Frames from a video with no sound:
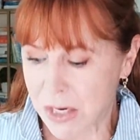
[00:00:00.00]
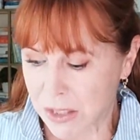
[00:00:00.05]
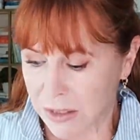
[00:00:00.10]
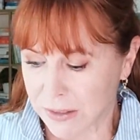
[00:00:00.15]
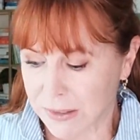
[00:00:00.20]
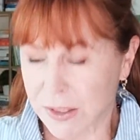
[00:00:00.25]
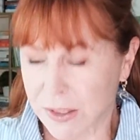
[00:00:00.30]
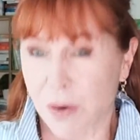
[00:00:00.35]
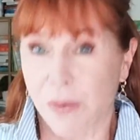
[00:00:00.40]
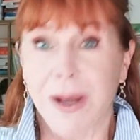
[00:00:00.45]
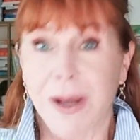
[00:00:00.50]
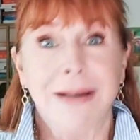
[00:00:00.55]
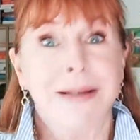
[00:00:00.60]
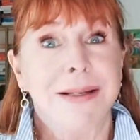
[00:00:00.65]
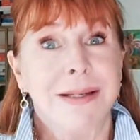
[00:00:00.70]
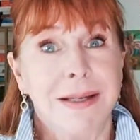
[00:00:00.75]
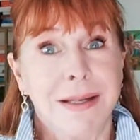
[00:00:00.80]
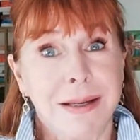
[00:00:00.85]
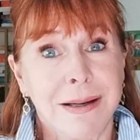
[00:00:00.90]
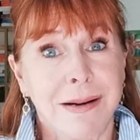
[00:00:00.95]
So
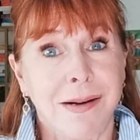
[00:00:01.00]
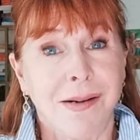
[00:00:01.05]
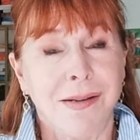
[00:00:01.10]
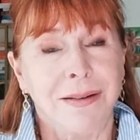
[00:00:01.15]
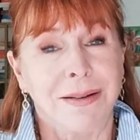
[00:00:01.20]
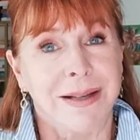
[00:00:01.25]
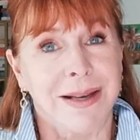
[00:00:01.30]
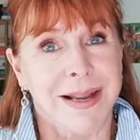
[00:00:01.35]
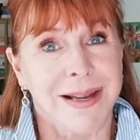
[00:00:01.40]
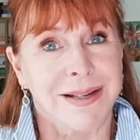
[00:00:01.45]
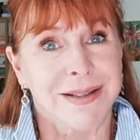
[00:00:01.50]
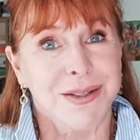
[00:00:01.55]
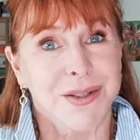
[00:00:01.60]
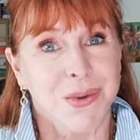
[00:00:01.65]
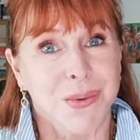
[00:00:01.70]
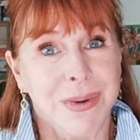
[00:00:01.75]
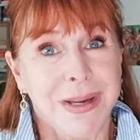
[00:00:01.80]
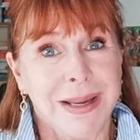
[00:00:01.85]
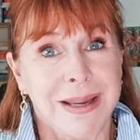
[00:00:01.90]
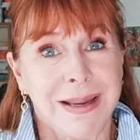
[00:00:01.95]
until next
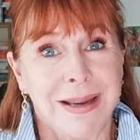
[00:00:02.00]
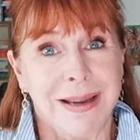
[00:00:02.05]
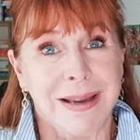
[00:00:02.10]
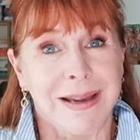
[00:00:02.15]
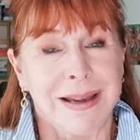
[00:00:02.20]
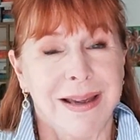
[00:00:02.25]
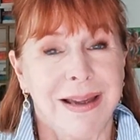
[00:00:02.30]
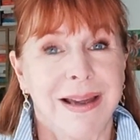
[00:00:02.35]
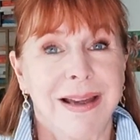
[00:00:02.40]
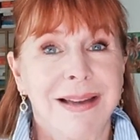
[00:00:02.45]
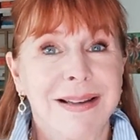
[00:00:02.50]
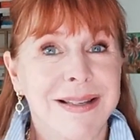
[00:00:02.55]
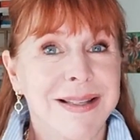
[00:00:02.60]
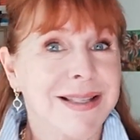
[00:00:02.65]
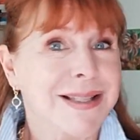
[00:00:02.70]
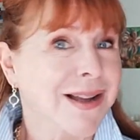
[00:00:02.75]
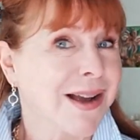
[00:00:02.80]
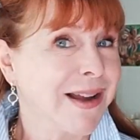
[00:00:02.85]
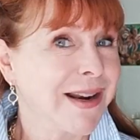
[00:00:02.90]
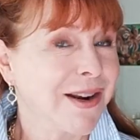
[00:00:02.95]
week,
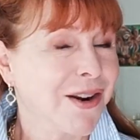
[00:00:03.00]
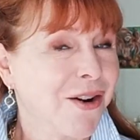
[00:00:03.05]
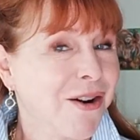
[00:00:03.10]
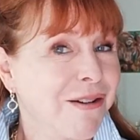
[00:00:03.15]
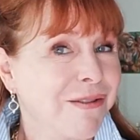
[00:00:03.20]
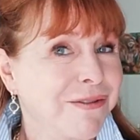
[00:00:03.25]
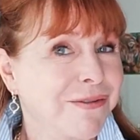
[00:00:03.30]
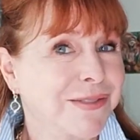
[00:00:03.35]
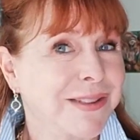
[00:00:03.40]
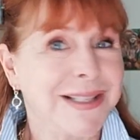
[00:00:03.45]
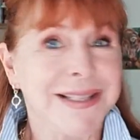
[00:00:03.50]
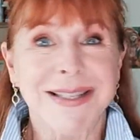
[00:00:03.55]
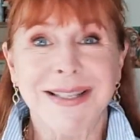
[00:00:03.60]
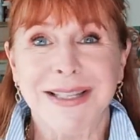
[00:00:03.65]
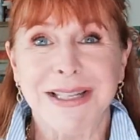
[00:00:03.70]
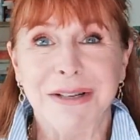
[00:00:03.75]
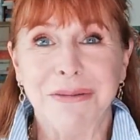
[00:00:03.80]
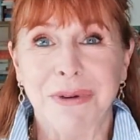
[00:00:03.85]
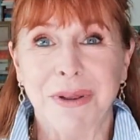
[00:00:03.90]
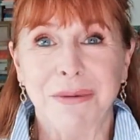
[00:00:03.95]
signing off,
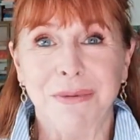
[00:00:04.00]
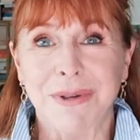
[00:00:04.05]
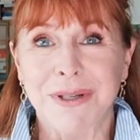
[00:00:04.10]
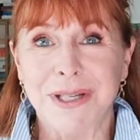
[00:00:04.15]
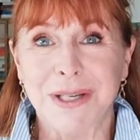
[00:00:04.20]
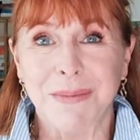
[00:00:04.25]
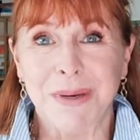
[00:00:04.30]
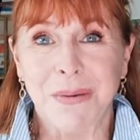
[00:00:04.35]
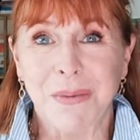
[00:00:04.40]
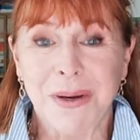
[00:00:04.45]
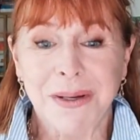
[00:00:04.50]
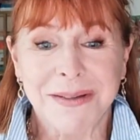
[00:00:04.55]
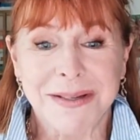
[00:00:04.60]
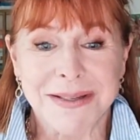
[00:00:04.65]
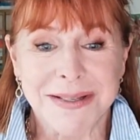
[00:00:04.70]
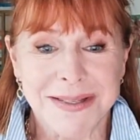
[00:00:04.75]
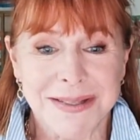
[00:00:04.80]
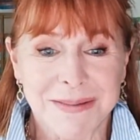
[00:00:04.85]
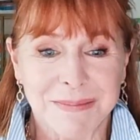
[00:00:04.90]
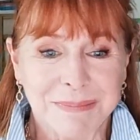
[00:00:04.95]
Leslie with Redeeming
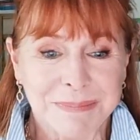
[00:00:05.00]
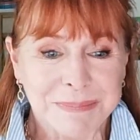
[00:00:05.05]
Wellness.